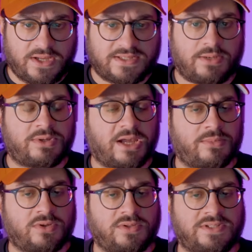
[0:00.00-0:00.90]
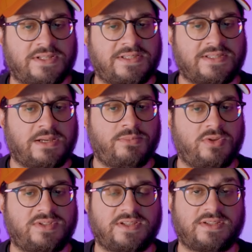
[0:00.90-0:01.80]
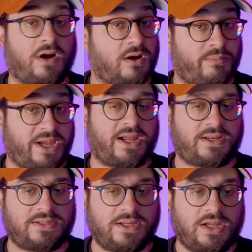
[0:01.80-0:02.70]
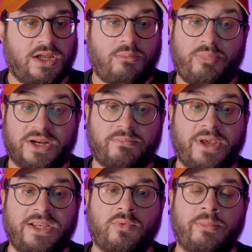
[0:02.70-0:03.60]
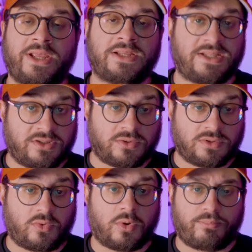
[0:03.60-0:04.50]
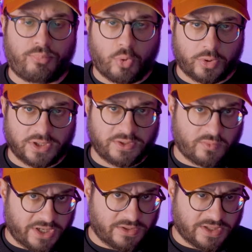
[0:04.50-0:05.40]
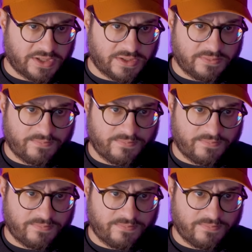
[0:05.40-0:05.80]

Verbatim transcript: Some chemicals and some uses are banned, but many remain legal or poorly regulated.